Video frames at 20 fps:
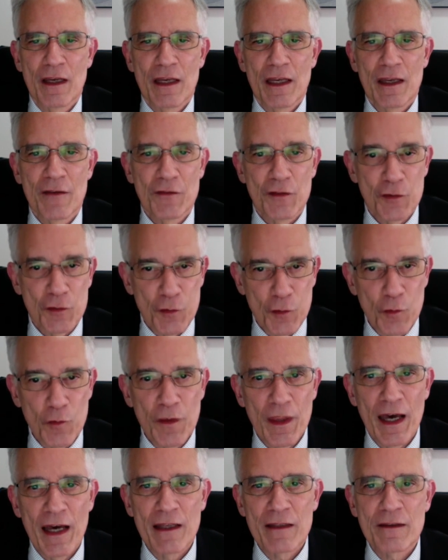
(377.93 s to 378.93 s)
If you do
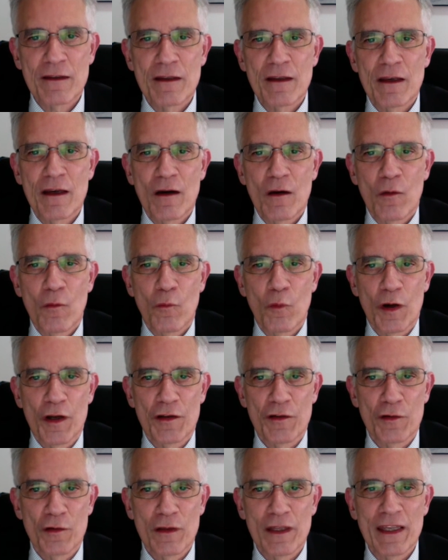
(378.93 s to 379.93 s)
that, when
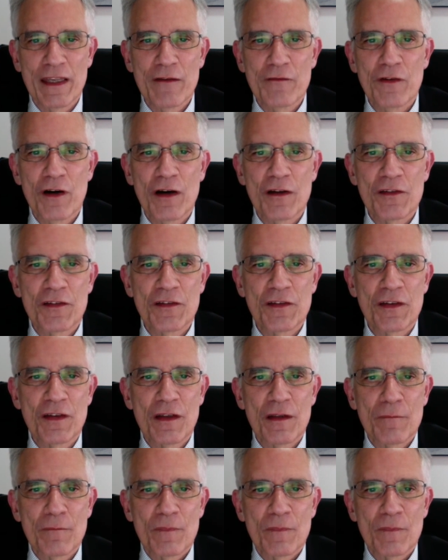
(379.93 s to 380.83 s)
you leave us,